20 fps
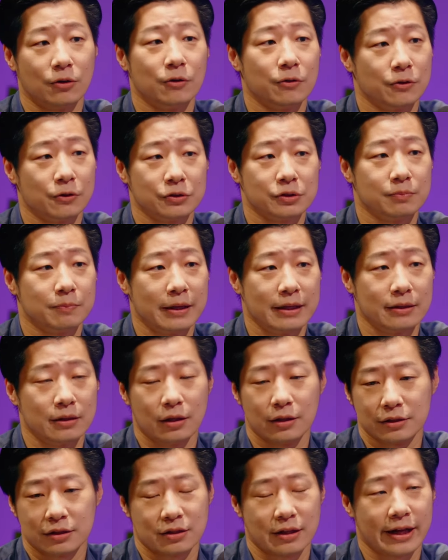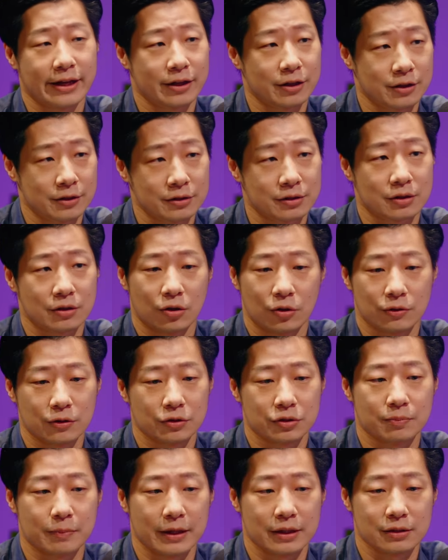all those band, uh, Slayers, all
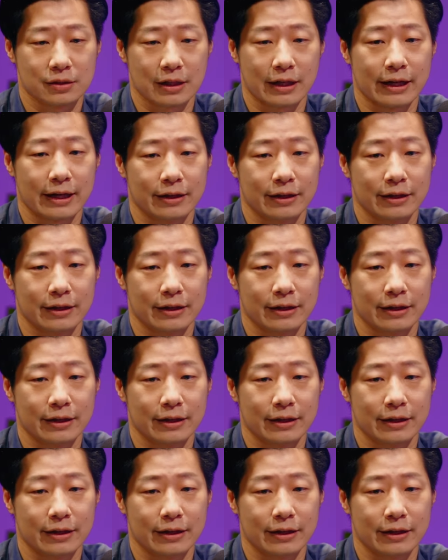those bands that